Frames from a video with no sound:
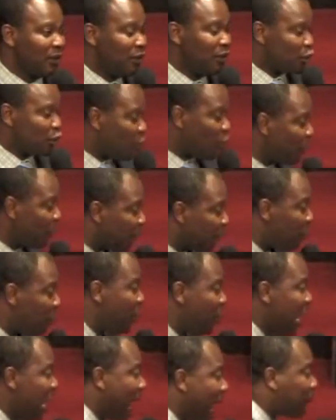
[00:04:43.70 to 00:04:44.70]
So we
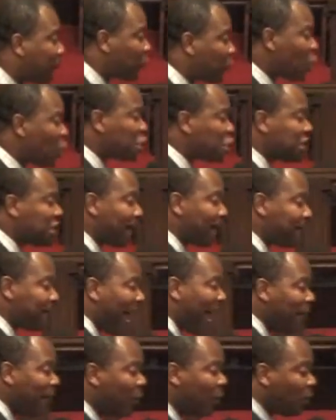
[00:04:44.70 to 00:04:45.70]
approach the
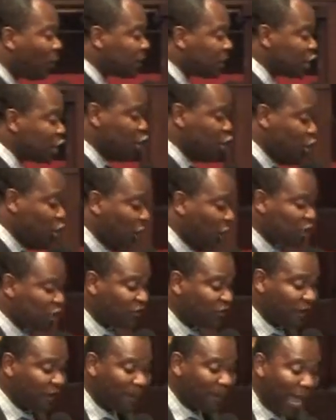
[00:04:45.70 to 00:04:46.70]
Bible, the stories
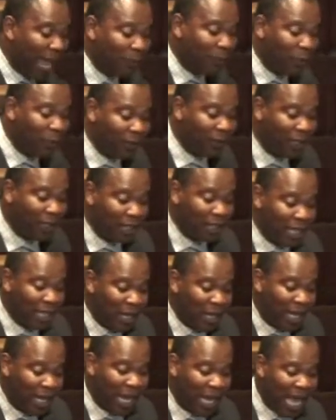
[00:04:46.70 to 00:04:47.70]
of the Bible,
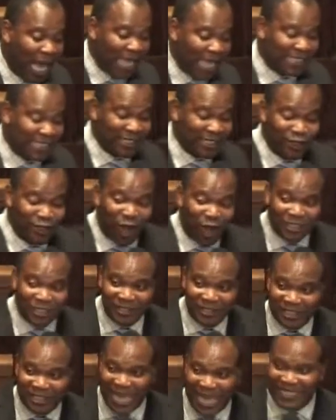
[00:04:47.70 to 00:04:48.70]
as
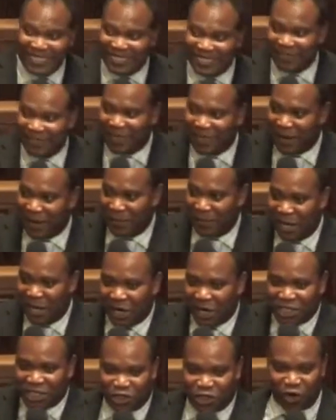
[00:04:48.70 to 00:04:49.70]
not just a
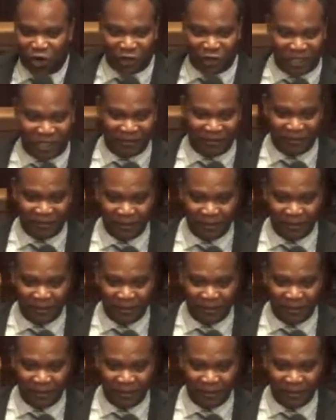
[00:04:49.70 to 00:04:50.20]
mere story,